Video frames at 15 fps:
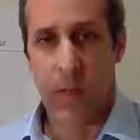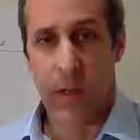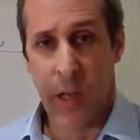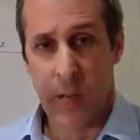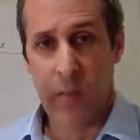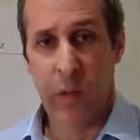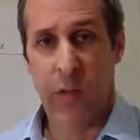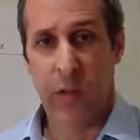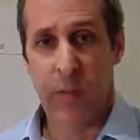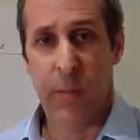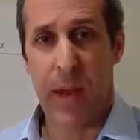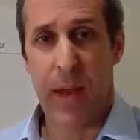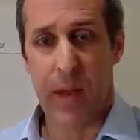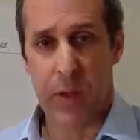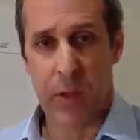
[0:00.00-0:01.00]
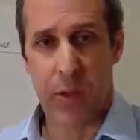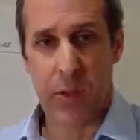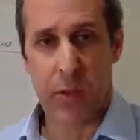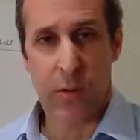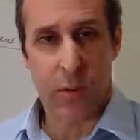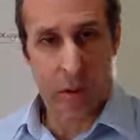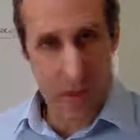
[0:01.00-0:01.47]
Okay, moving back
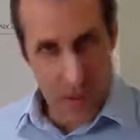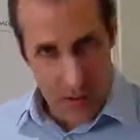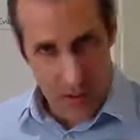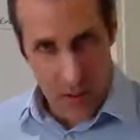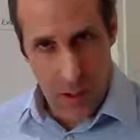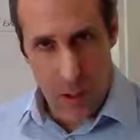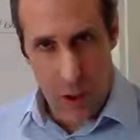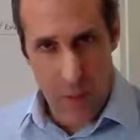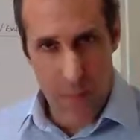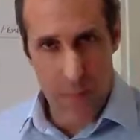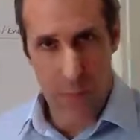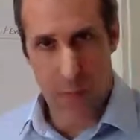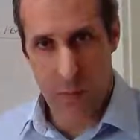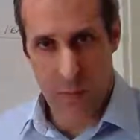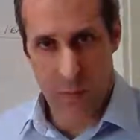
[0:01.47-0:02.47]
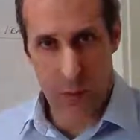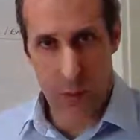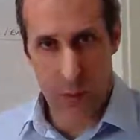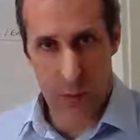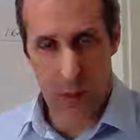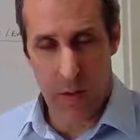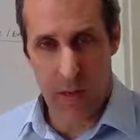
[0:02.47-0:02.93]
to an overall
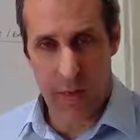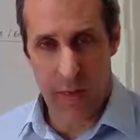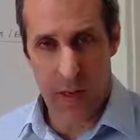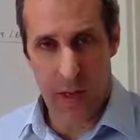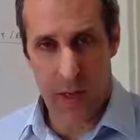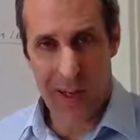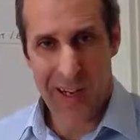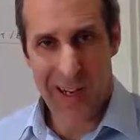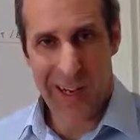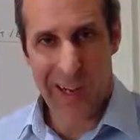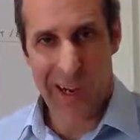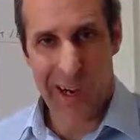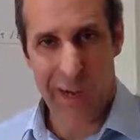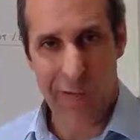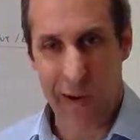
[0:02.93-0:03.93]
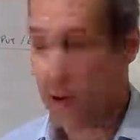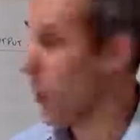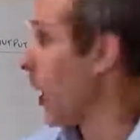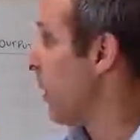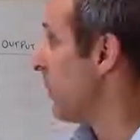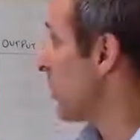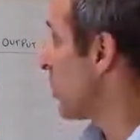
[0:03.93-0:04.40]
view of our
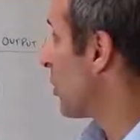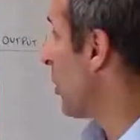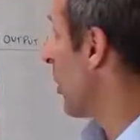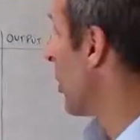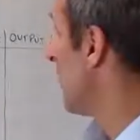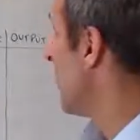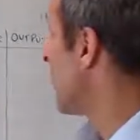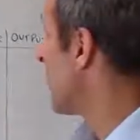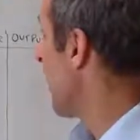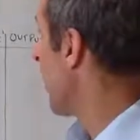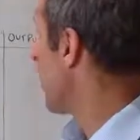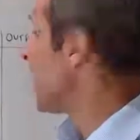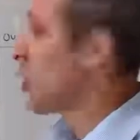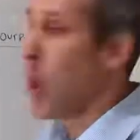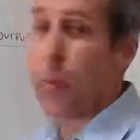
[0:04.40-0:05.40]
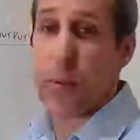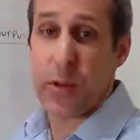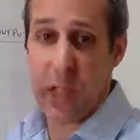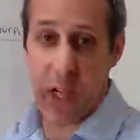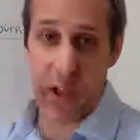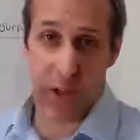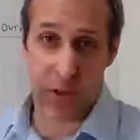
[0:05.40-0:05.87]
requirements document, our
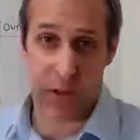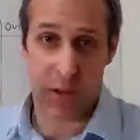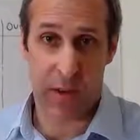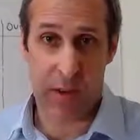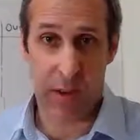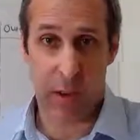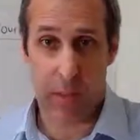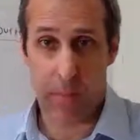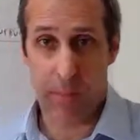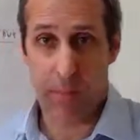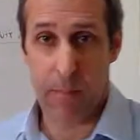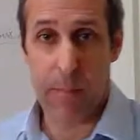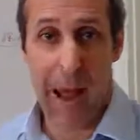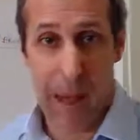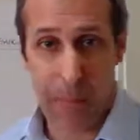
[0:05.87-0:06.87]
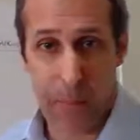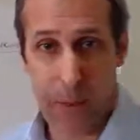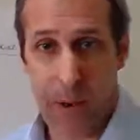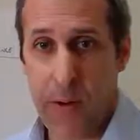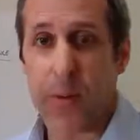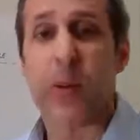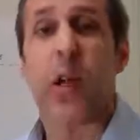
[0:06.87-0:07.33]
interpretation map,
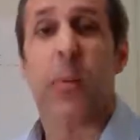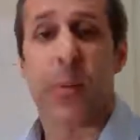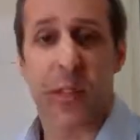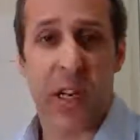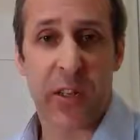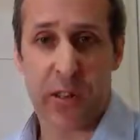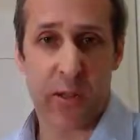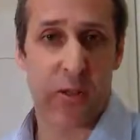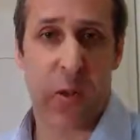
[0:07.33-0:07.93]
our interpretation